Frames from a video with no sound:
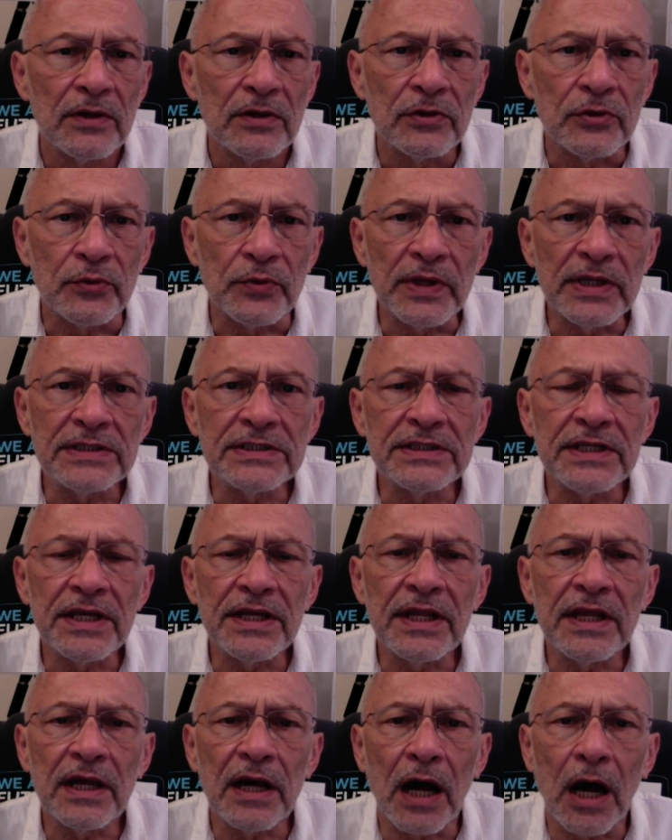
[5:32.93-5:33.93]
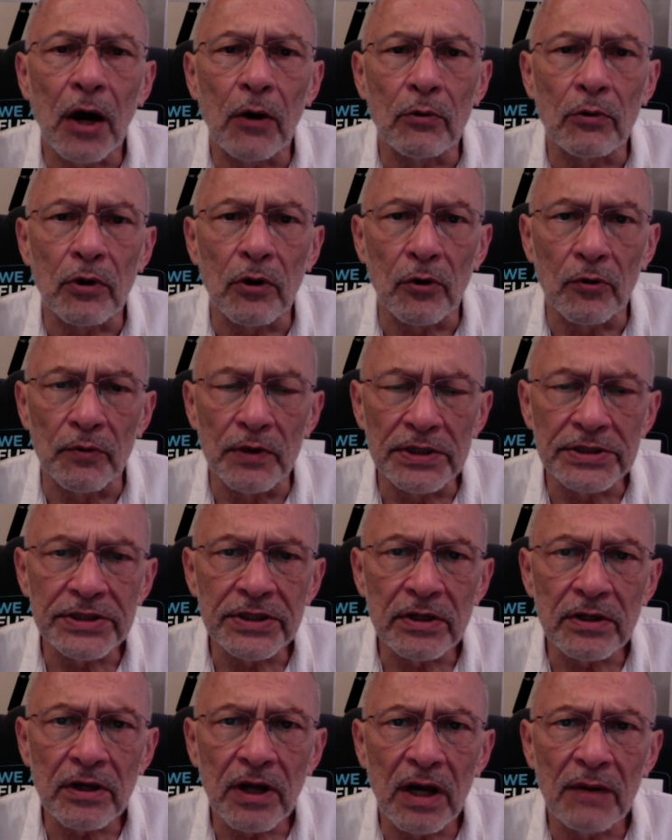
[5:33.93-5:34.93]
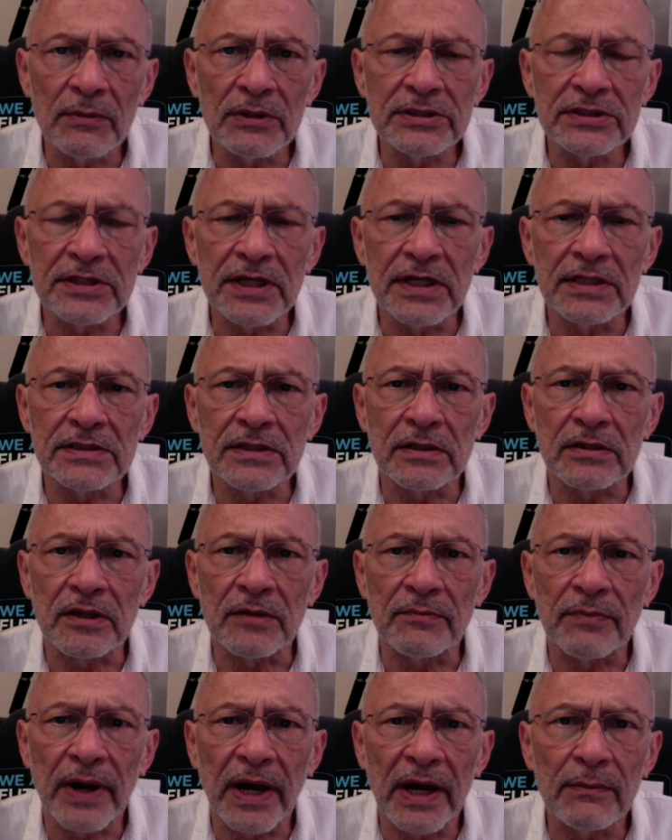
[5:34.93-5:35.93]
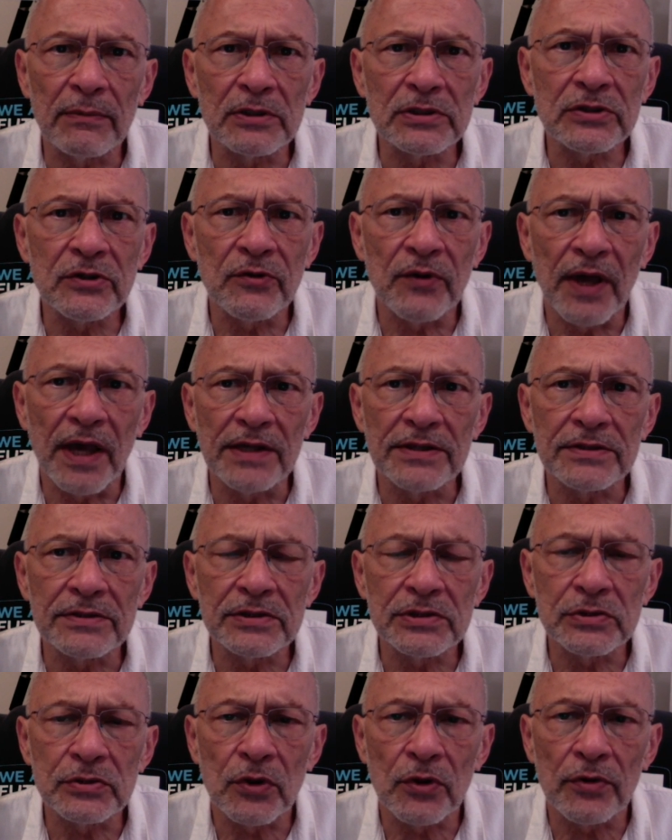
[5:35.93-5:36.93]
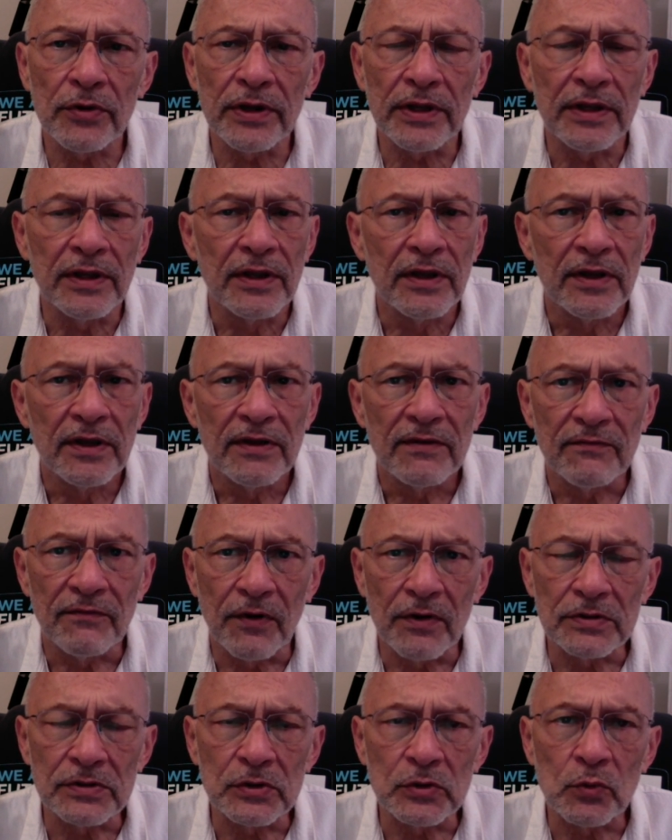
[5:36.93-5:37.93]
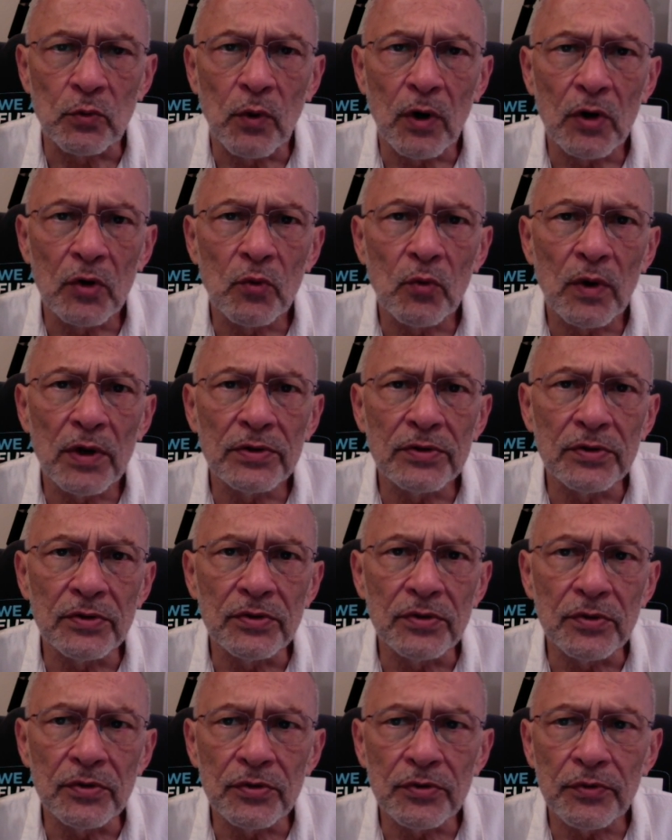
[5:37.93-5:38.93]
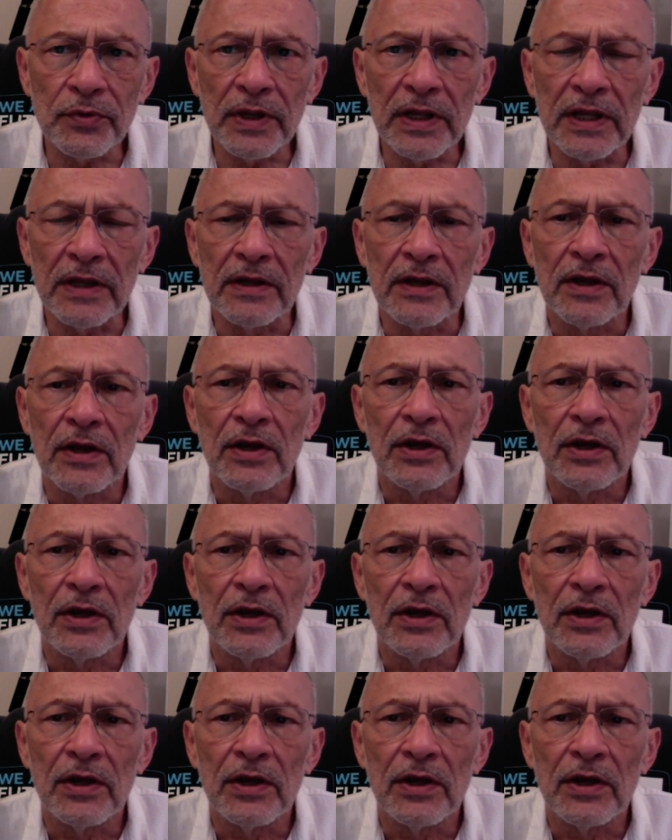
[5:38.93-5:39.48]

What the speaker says: Treeseeding Our Original Common Sense on the Bible's Creation Story, verses 1 to 2-3,